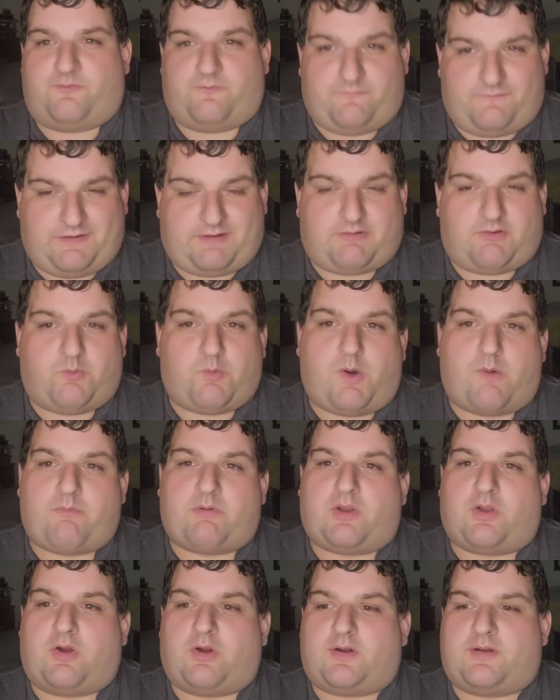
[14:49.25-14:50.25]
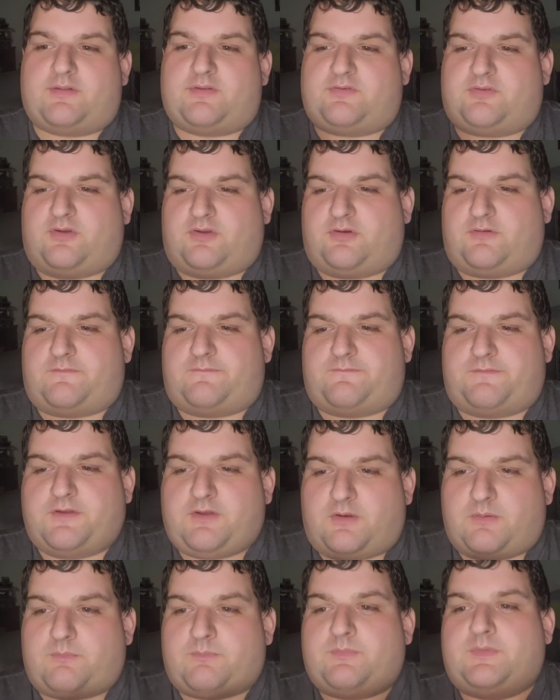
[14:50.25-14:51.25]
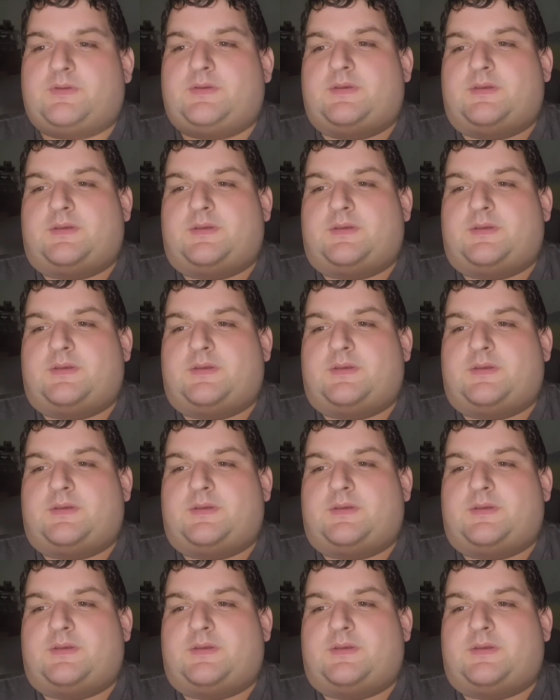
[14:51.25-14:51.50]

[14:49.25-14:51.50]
very well regarded as a good film.